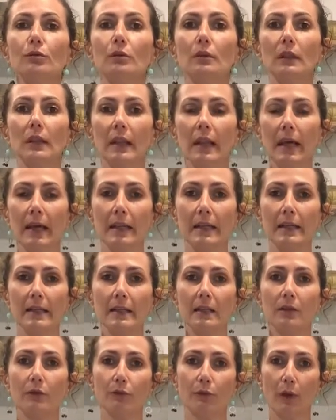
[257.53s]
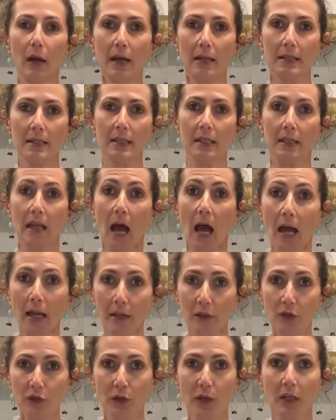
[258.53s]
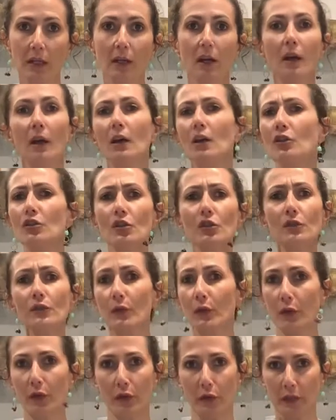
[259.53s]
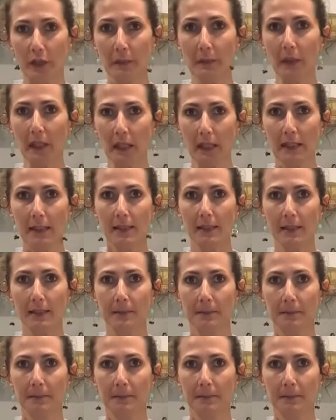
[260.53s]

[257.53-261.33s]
let it rest and hydrate just for 30 minutes.